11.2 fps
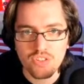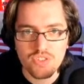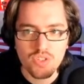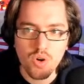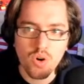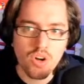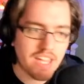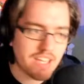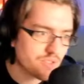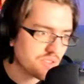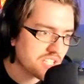So okay,
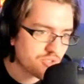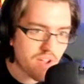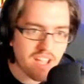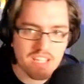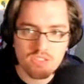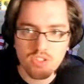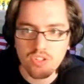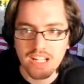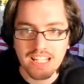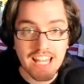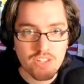so this track is not
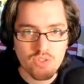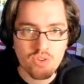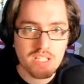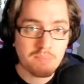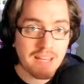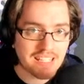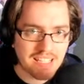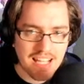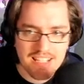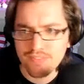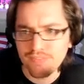electro, it's bad
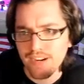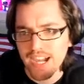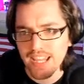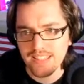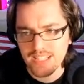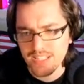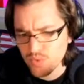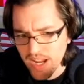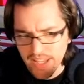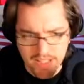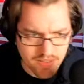classified. This
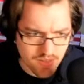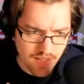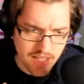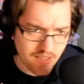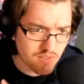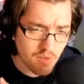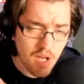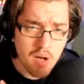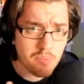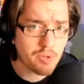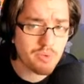track is
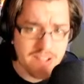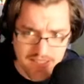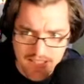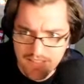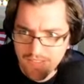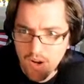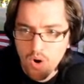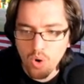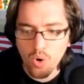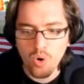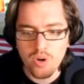progressive,
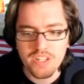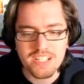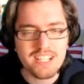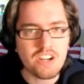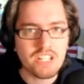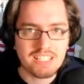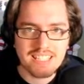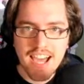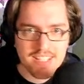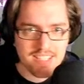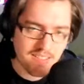or these are the
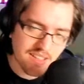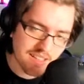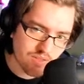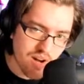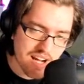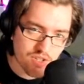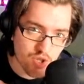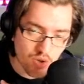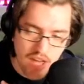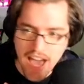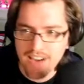tags that the track
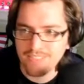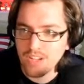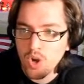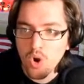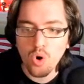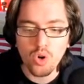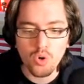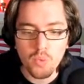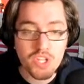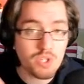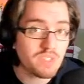should have, or
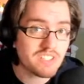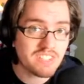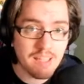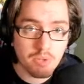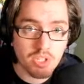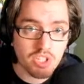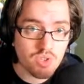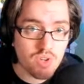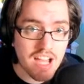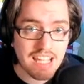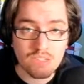we should disable the
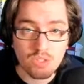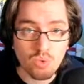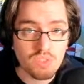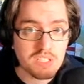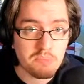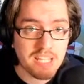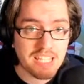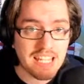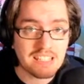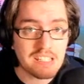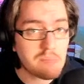track and don't display
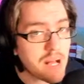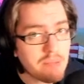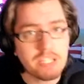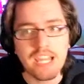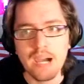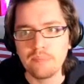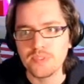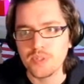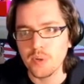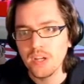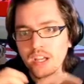that in the public app.
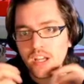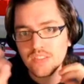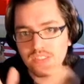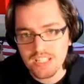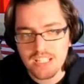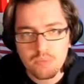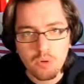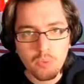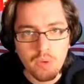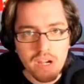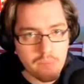So this is what
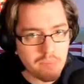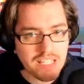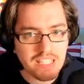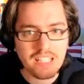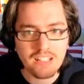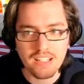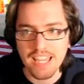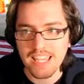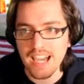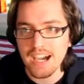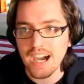we are building,
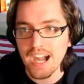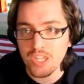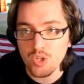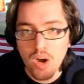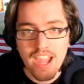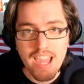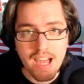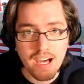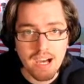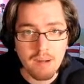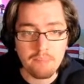like a
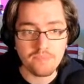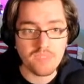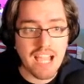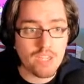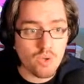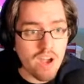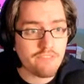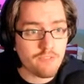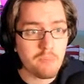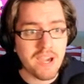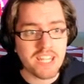UI
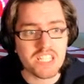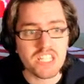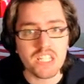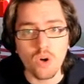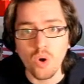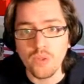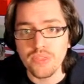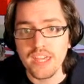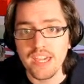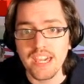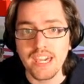for managing all
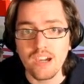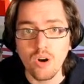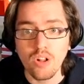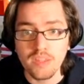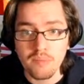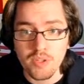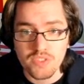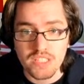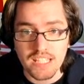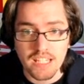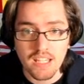the
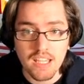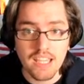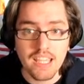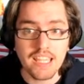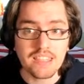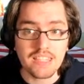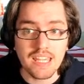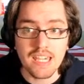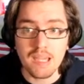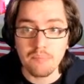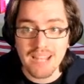music in
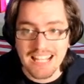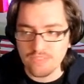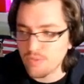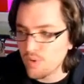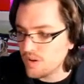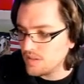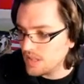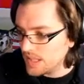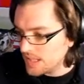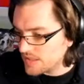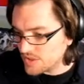the platform.
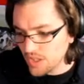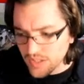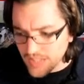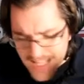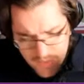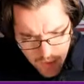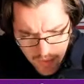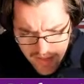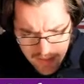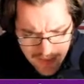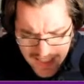So that's what
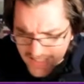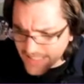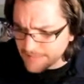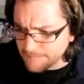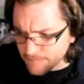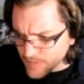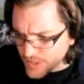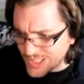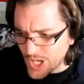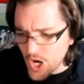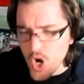we're building.
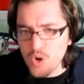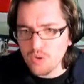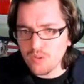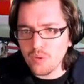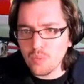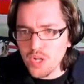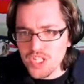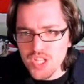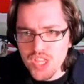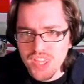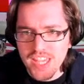So what do
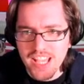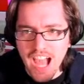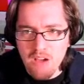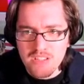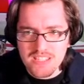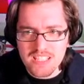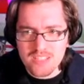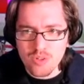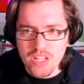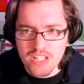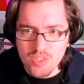you think? How is this
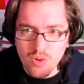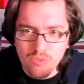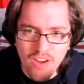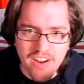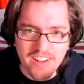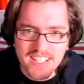looking so far?